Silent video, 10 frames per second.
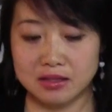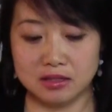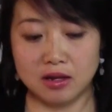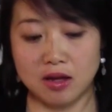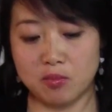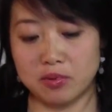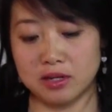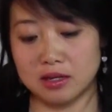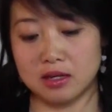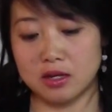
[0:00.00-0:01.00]
is
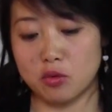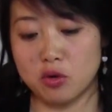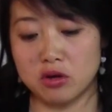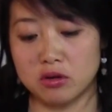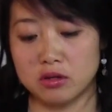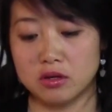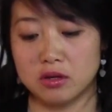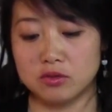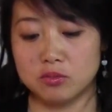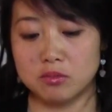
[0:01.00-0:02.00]
completely equal.
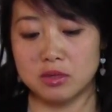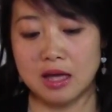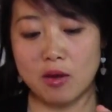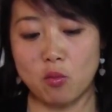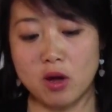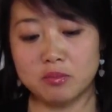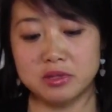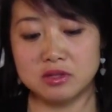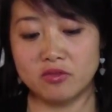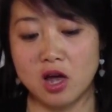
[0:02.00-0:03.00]
To me, I want
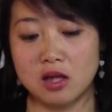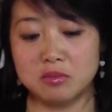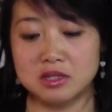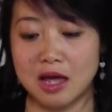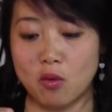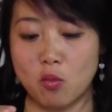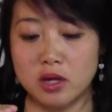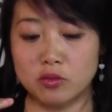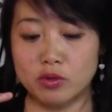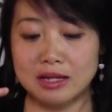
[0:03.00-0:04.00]
peace of God means I
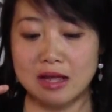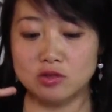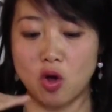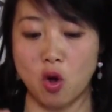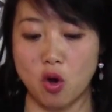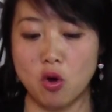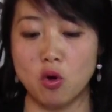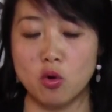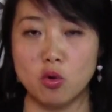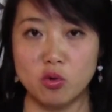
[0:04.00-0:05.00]
want to renounce
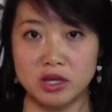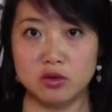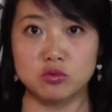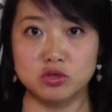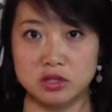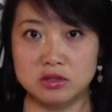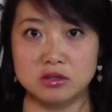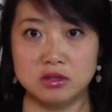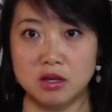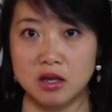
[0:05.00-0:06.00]
all illusions,